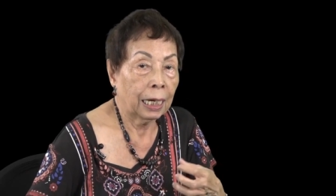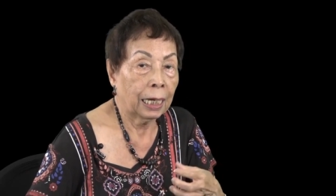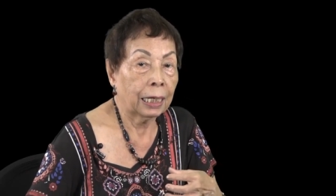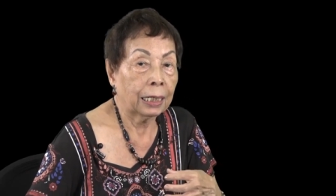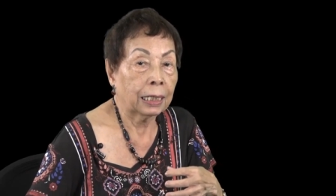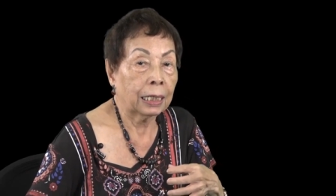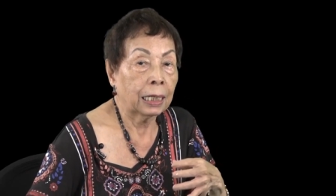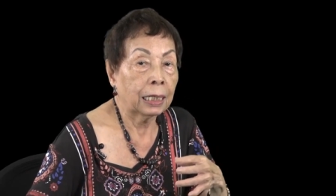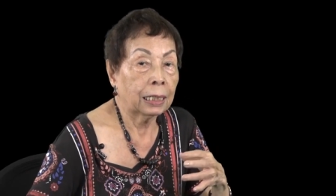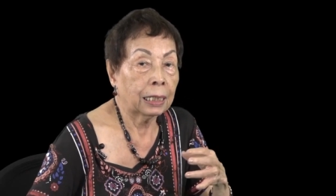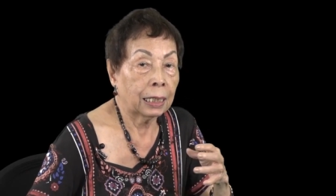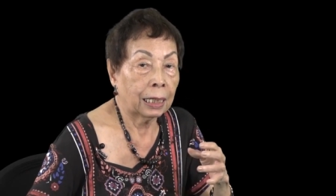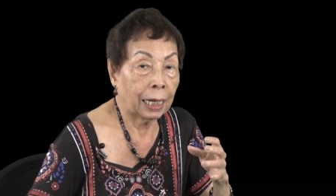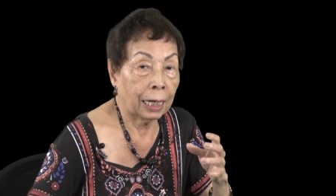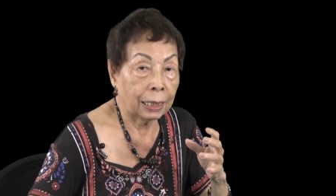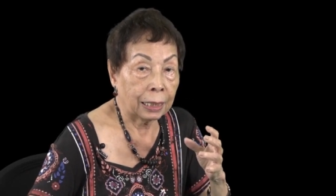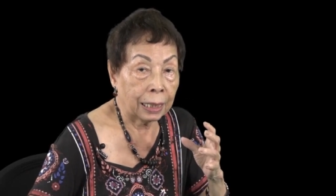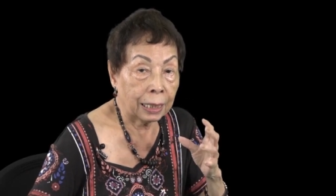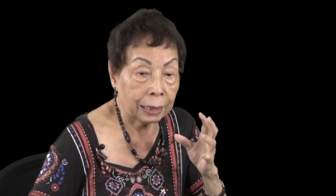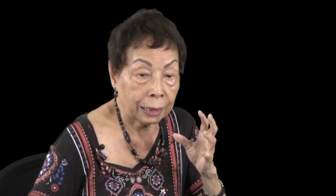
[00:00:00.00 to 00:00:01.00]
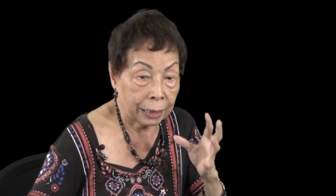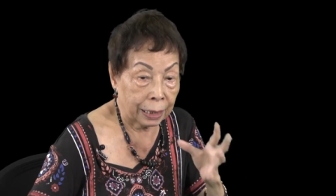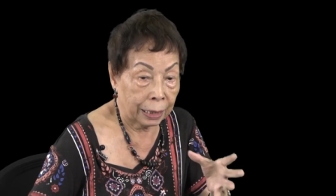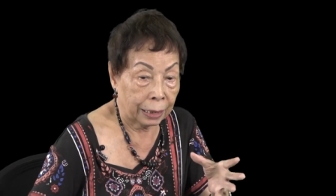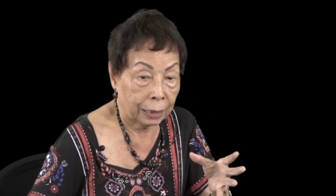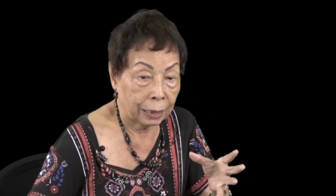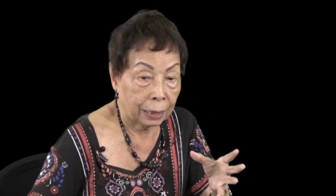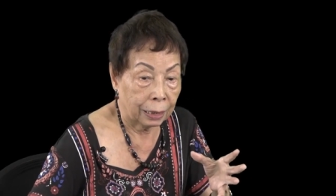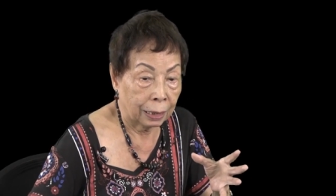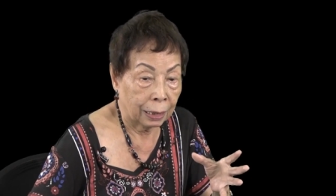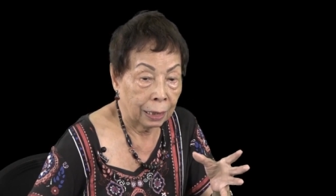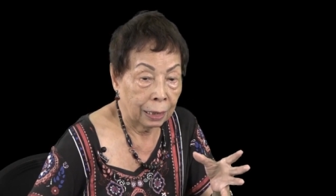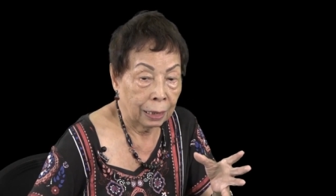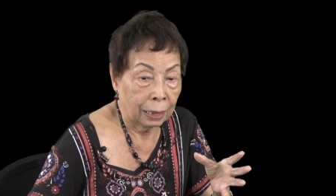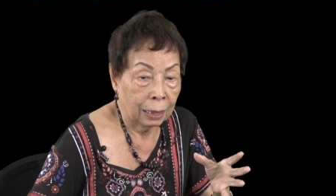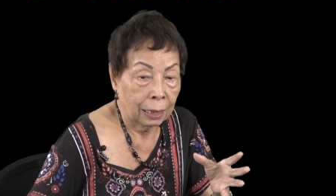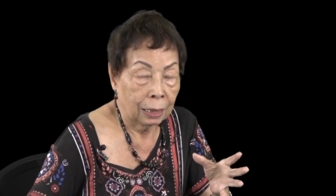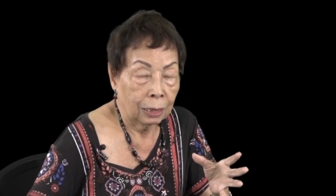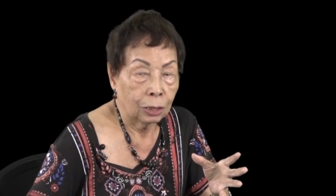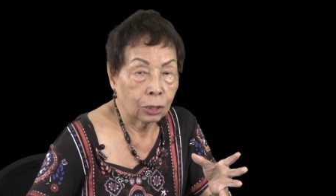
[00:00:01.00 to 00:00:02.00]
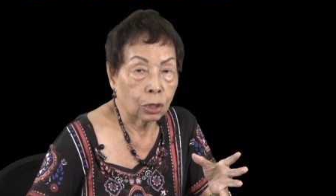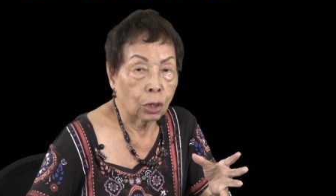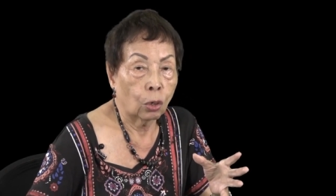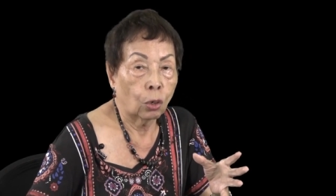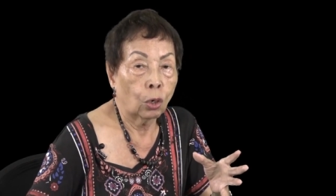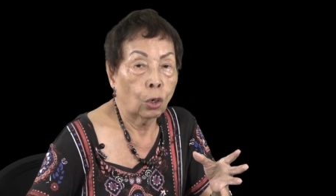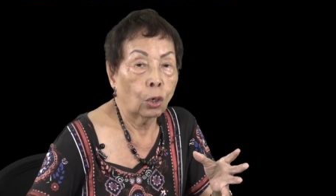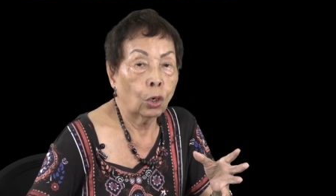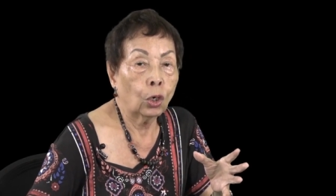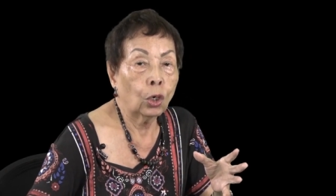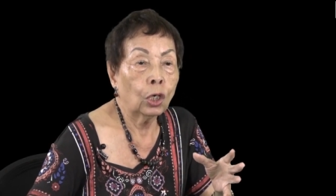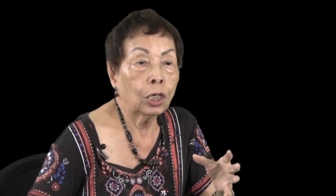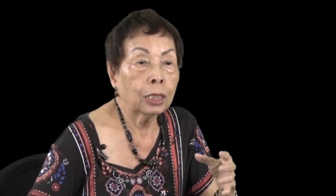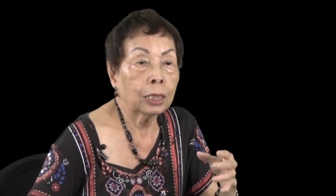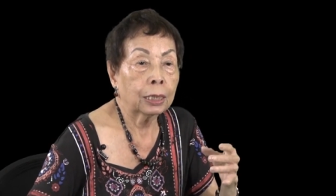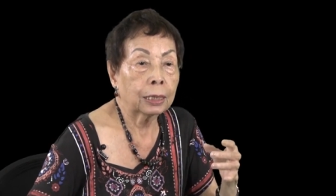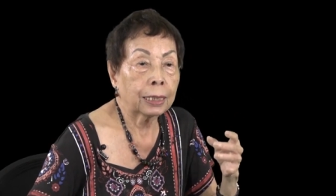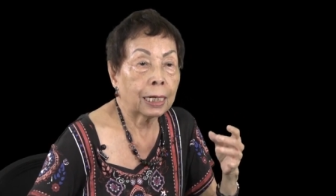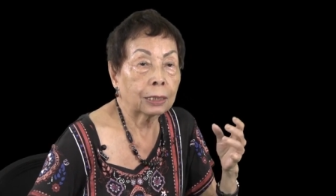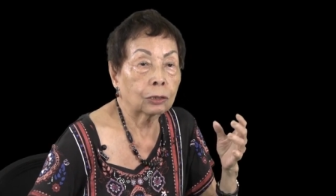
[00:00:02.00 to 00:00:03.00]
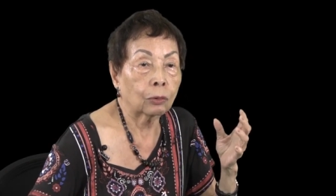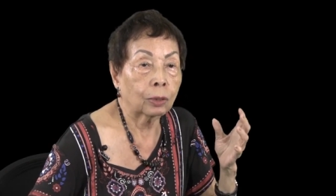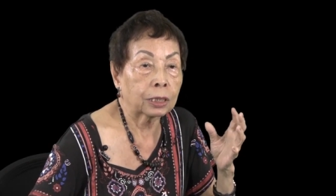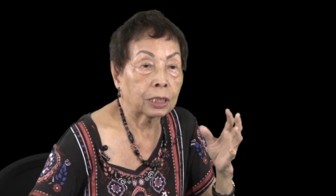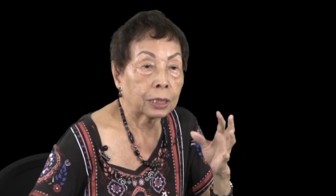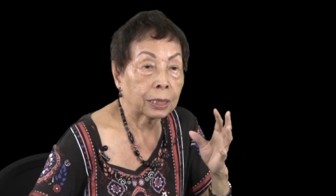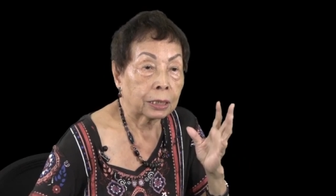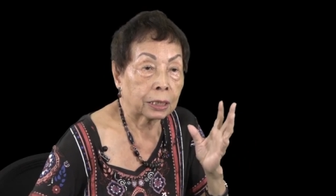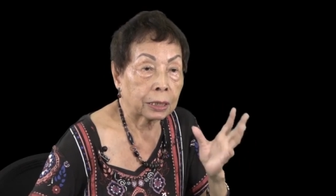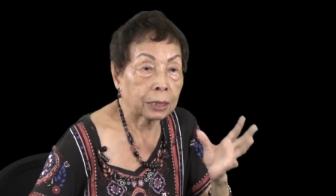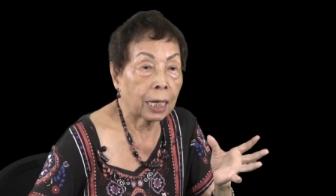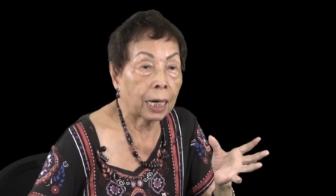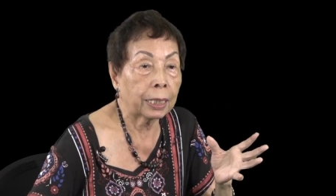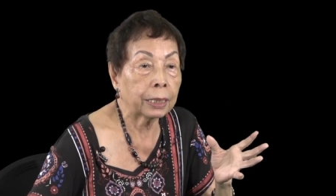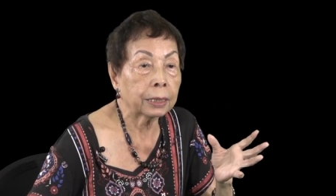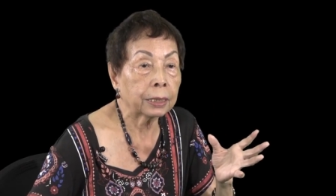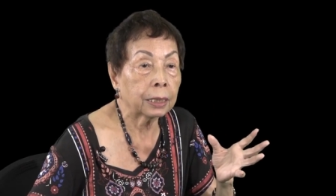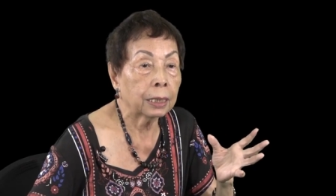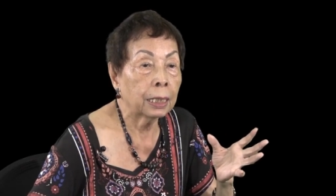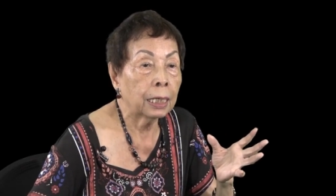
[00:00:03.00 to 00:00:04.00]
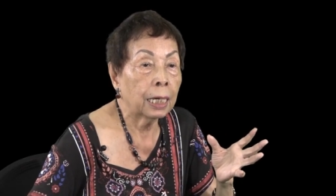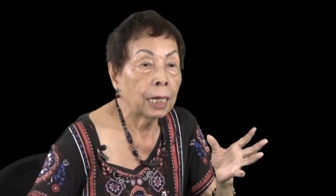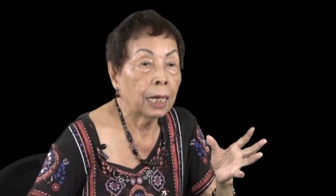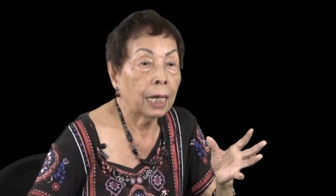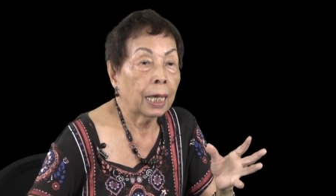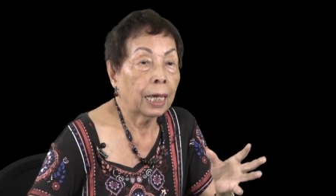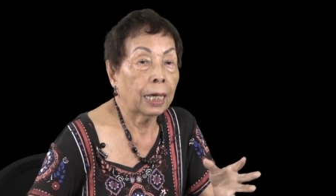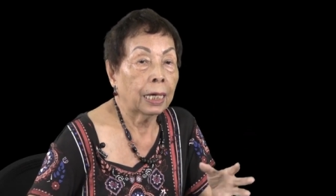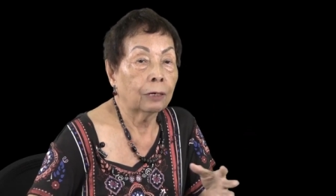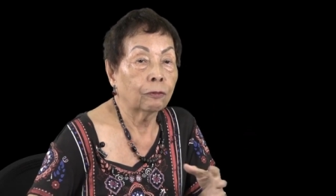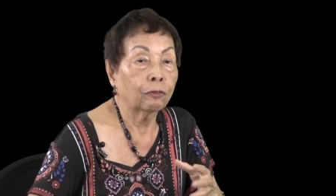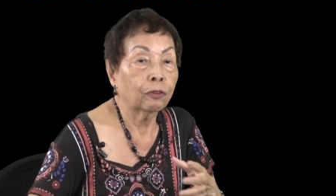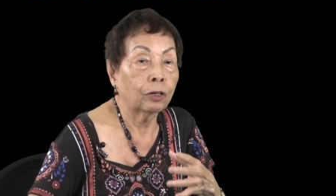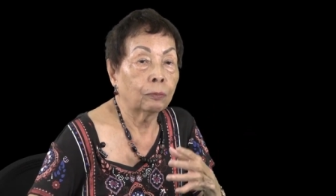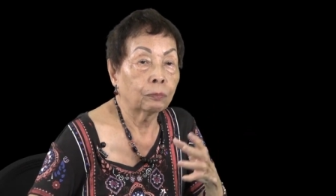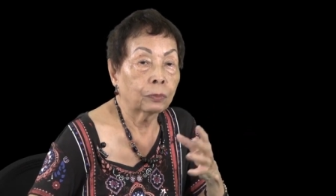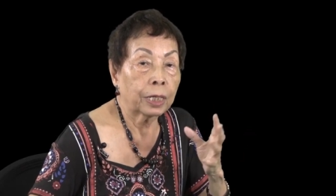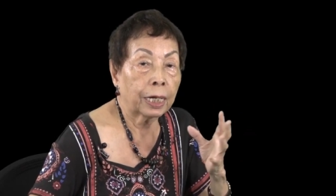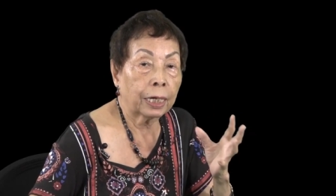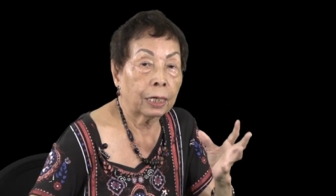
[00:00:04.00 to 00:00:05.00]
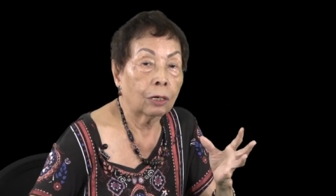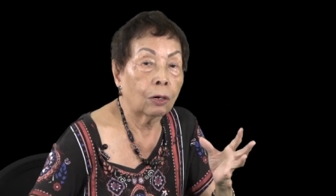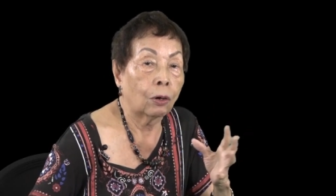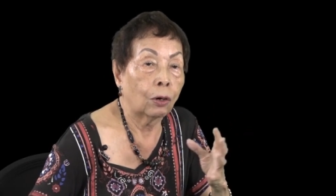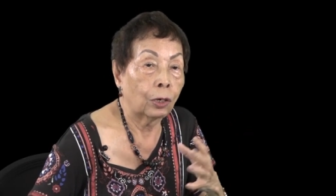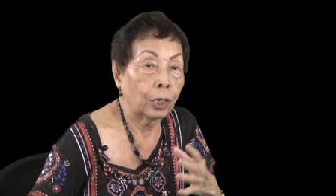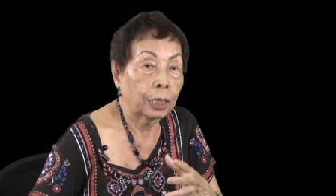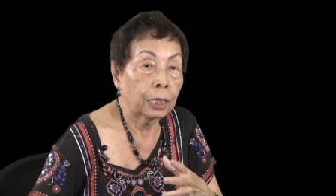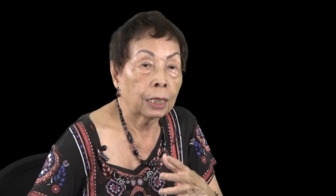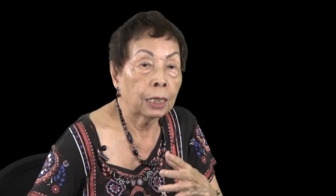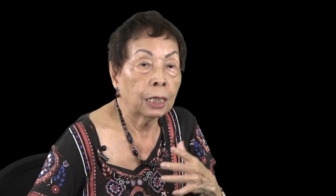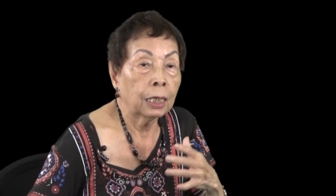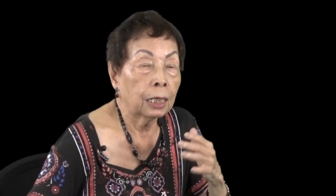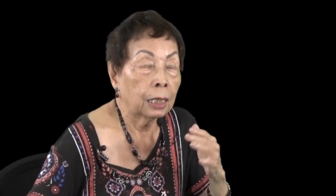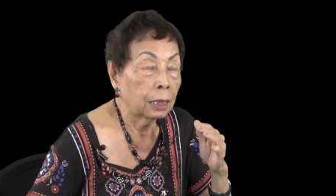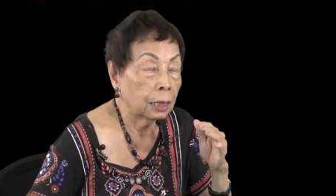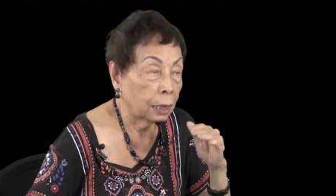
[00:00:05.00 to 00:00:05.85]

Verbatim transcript: And he did. So that was the start. And from then on,